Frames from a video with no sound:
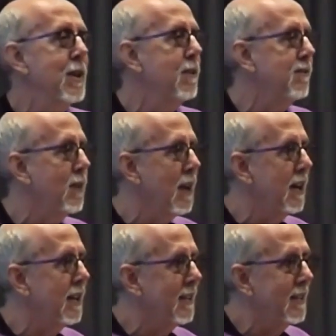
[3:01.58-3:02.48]
know, for
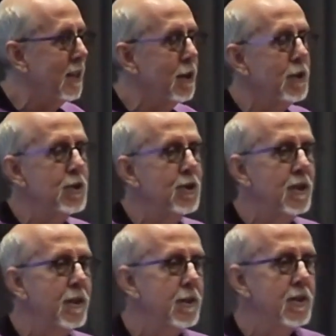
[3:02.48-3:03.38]
like years and
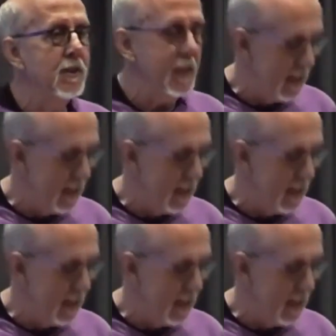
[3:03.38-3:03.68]
years, and